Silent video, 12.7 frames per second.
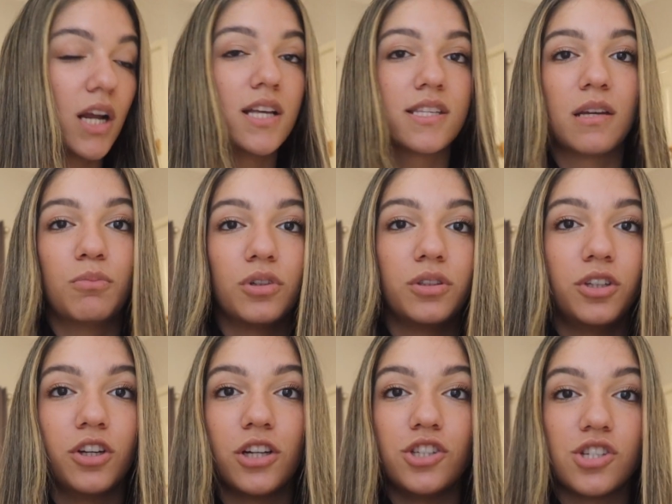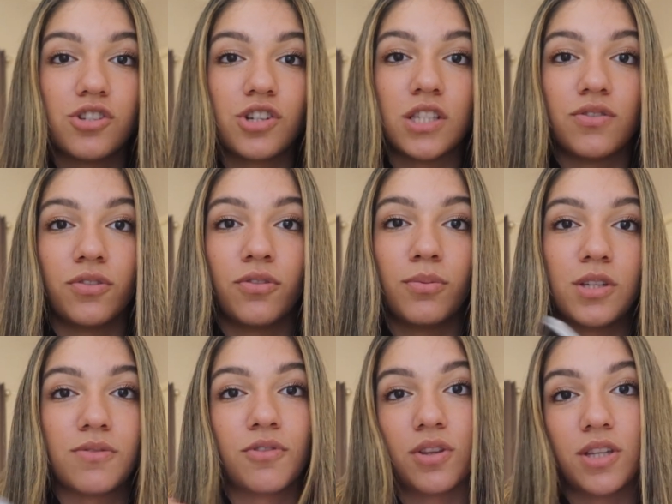SIM where you can just transfer from
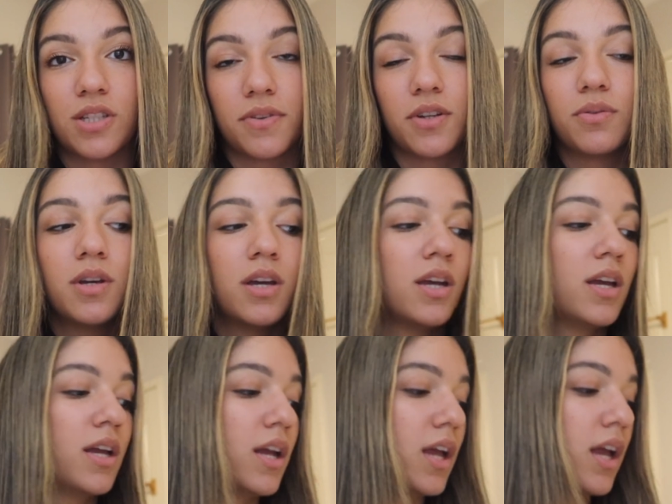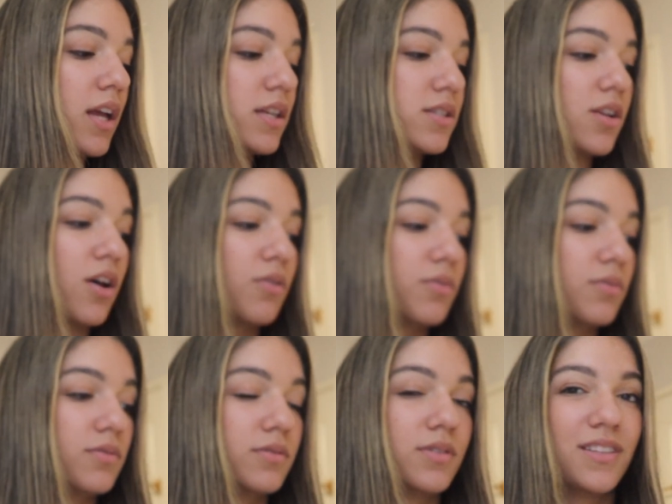this phone to this phone. So
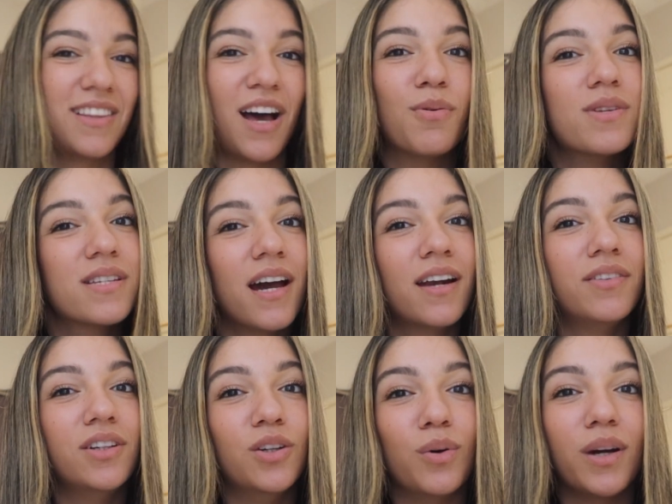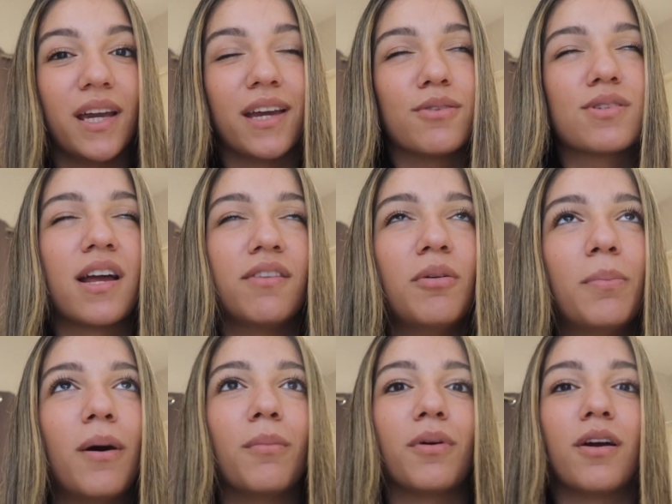that was kind of annoying. It was kind of a
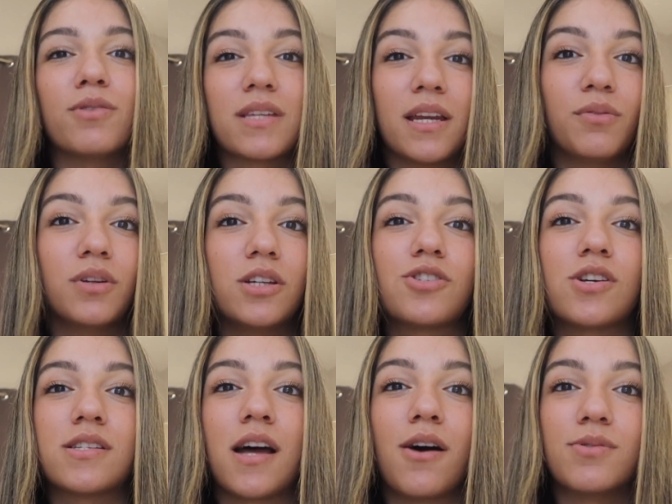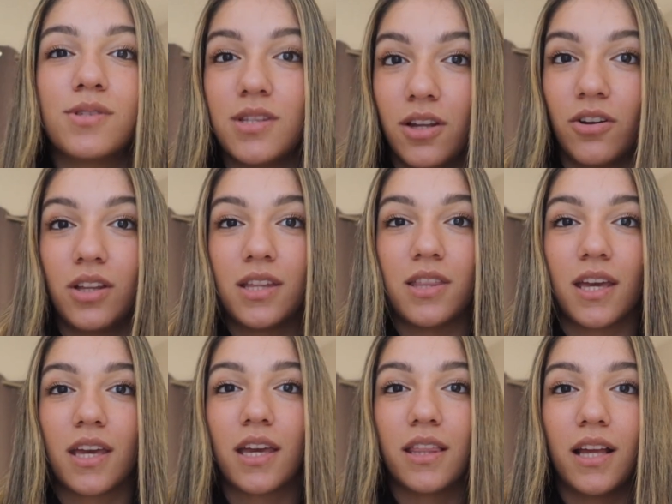bummer. I was getting really stressed out. I was literally
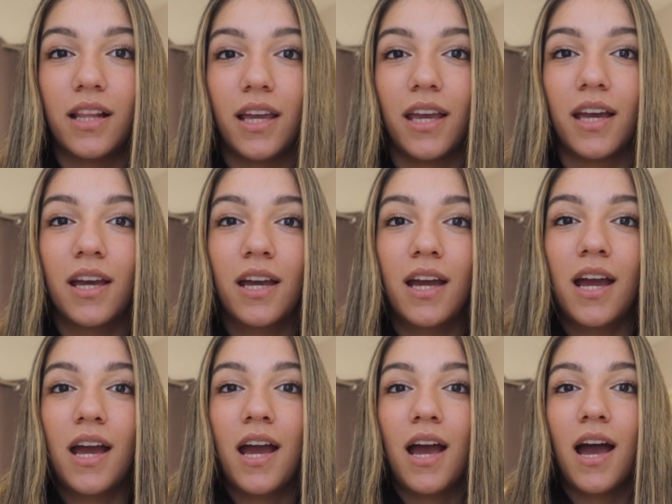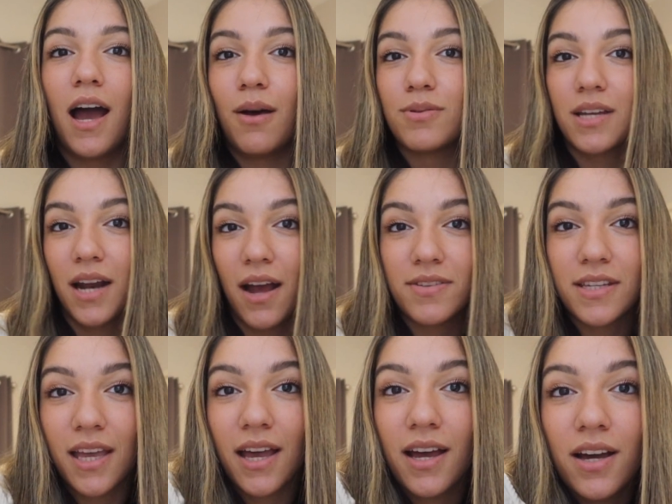thinking that, like, I was gonna have to
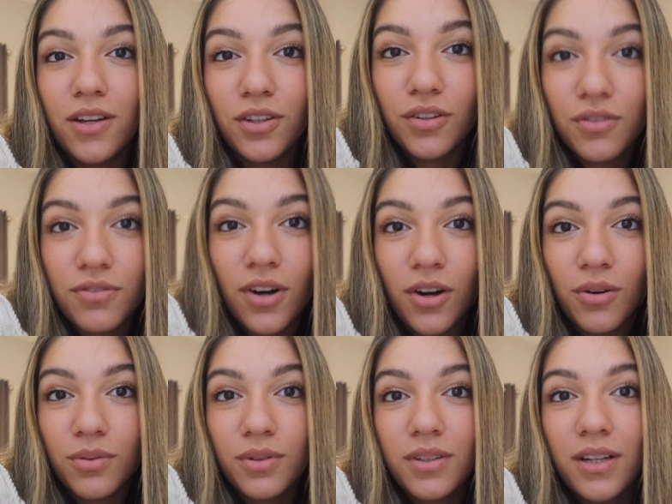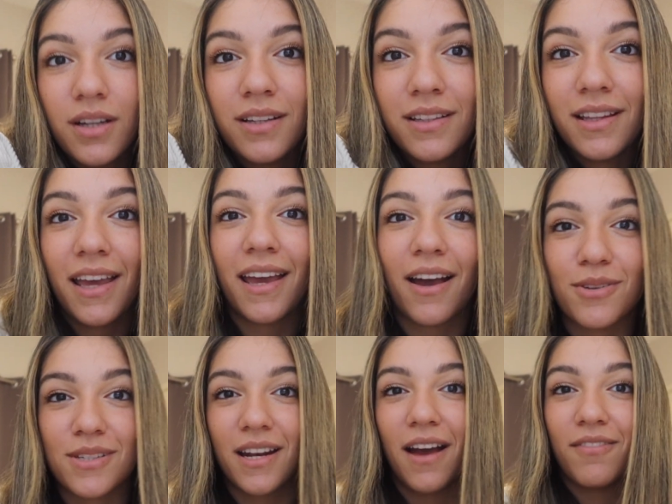get a new phone. Like, I
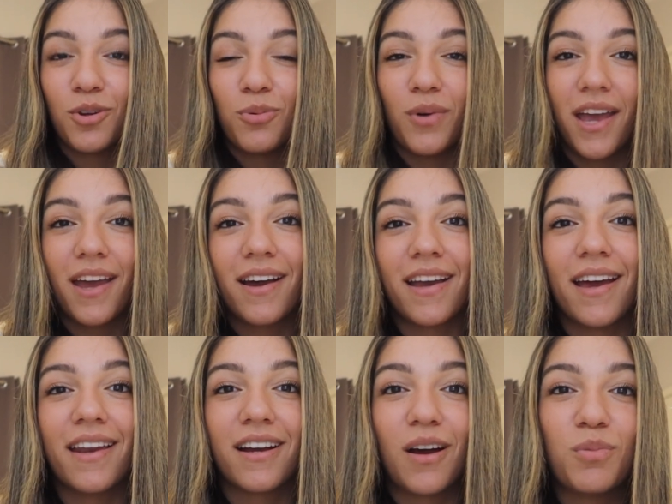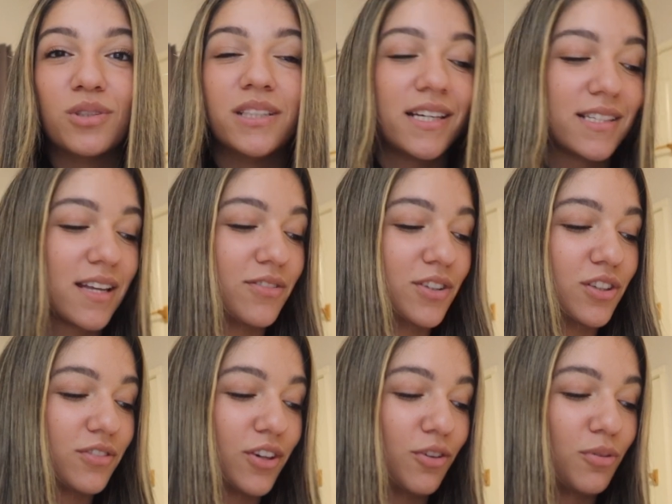was gonna have to wait again a couple days to have a new
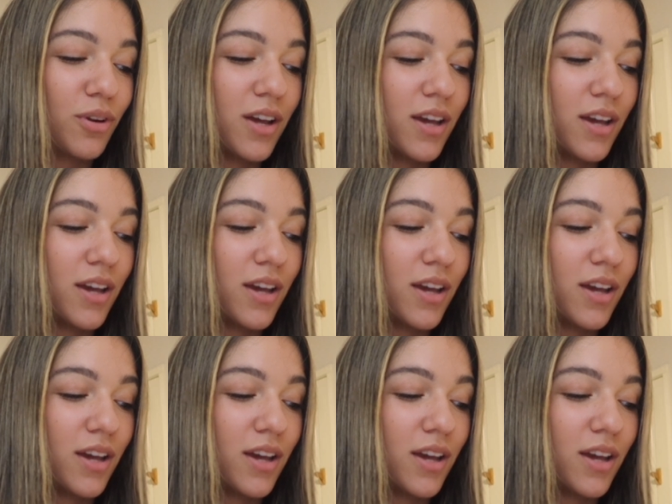phone.